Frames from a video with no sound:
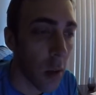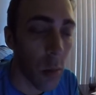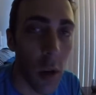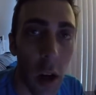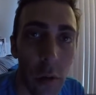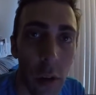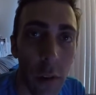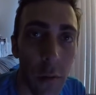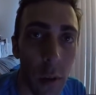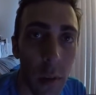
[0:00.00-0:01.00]

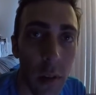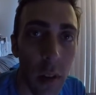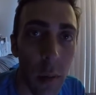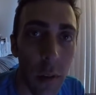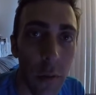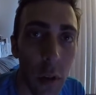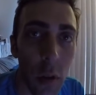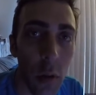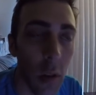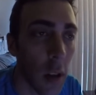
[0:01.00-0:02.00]
recovering from the stomach
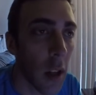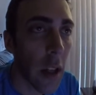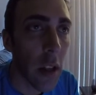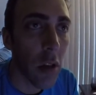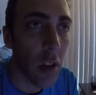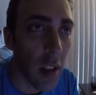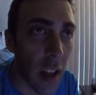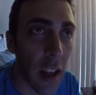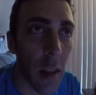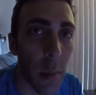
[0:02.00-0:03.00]
flu, just
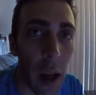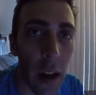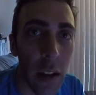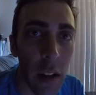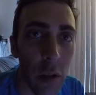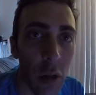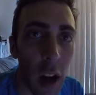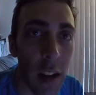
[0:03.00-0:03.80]
getting in the mileage.